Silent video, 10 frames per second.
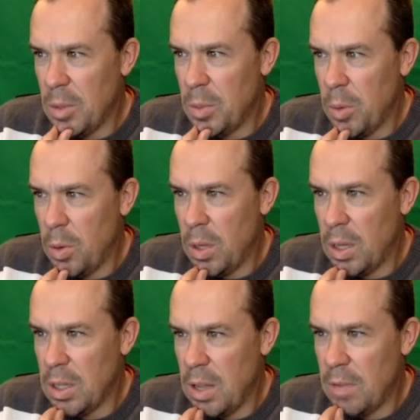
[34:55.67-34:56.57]

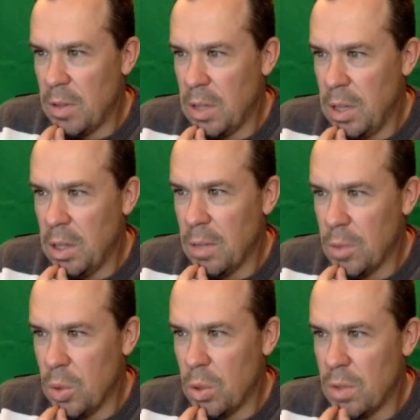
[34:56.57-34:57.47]
protests after the killing of George